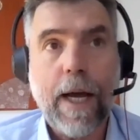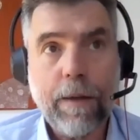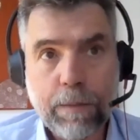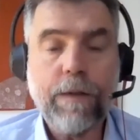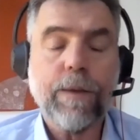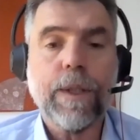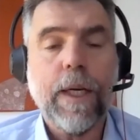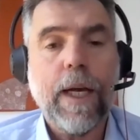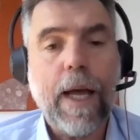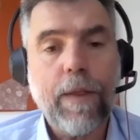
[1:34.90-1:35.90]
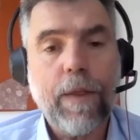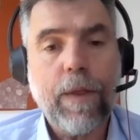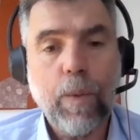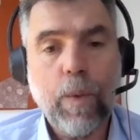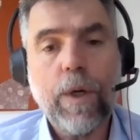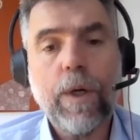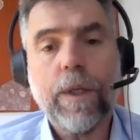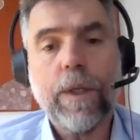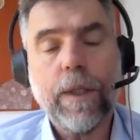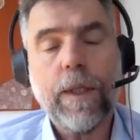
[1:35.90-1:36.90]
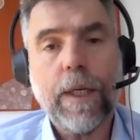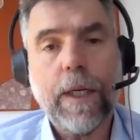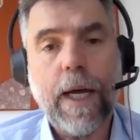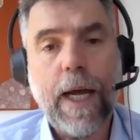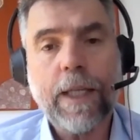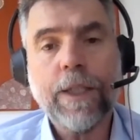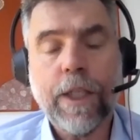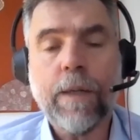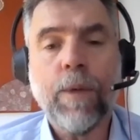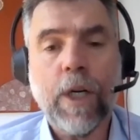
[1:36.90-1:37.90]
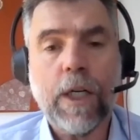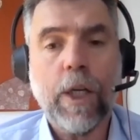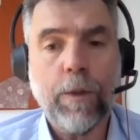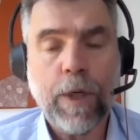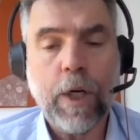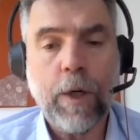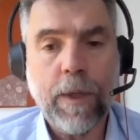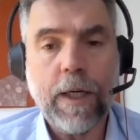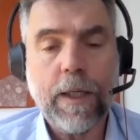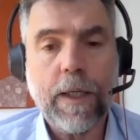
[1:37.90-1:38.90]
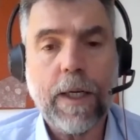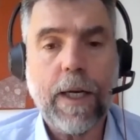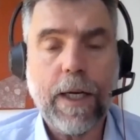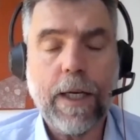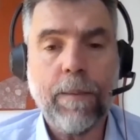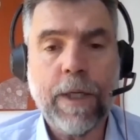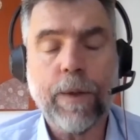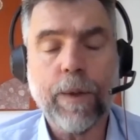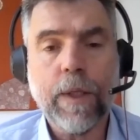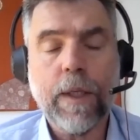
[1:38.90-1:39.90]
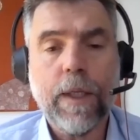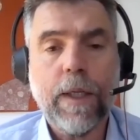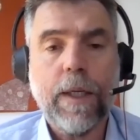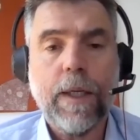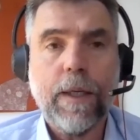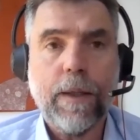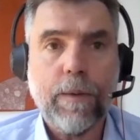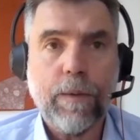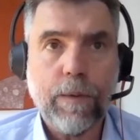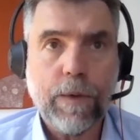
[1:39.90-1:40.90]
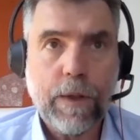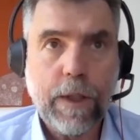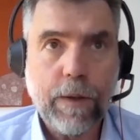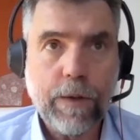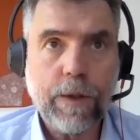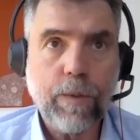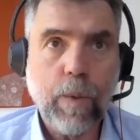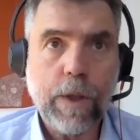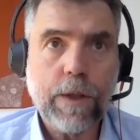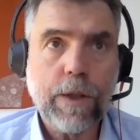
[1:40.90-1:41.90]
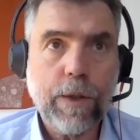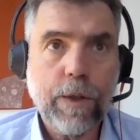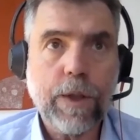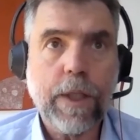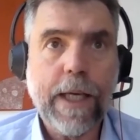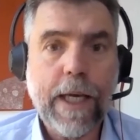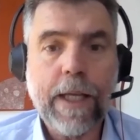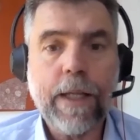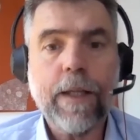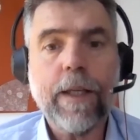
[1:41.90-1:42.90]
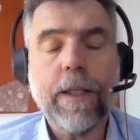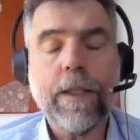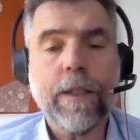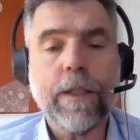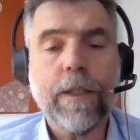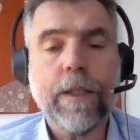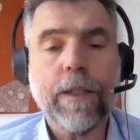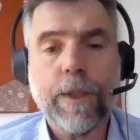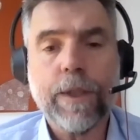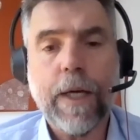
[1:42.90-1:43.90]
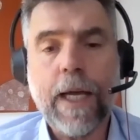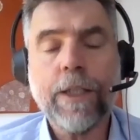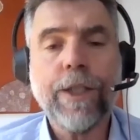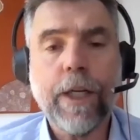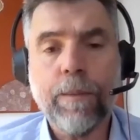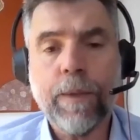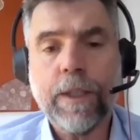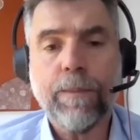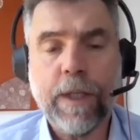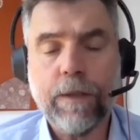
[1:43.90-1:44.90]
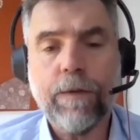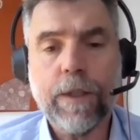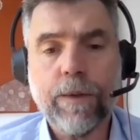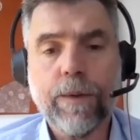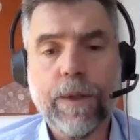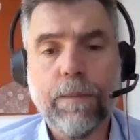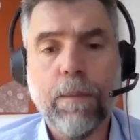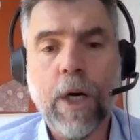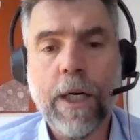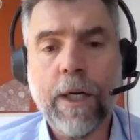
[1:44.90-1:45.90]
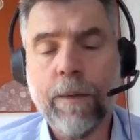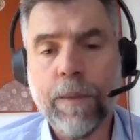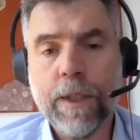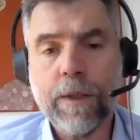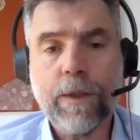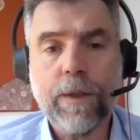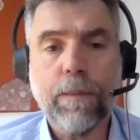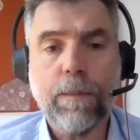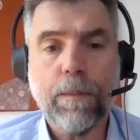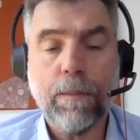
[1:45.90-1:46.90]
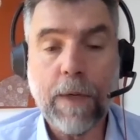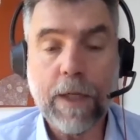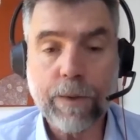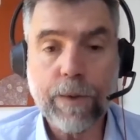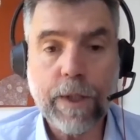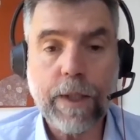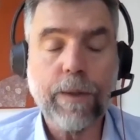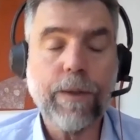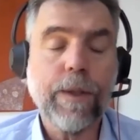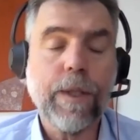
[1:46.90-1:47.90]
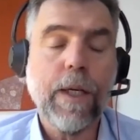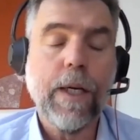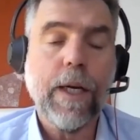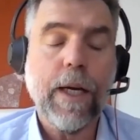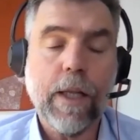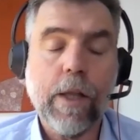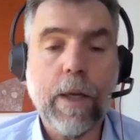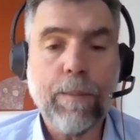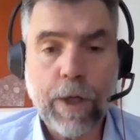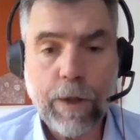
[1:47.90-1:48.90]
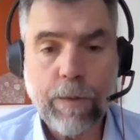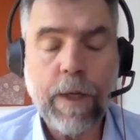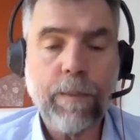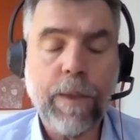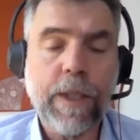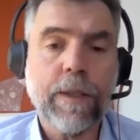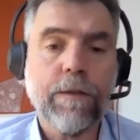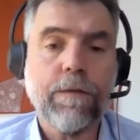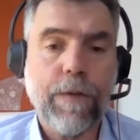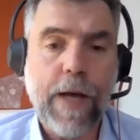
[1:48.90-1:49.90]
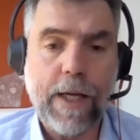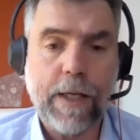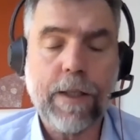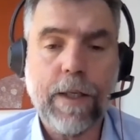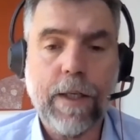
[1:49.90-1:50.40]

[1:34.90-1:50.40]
and of some blood vessels. The word angiomyolipoma, AML, tells us what's usually in these little lumps. So angio means blood vessels, myo means muscle cells, and lipoma means fat.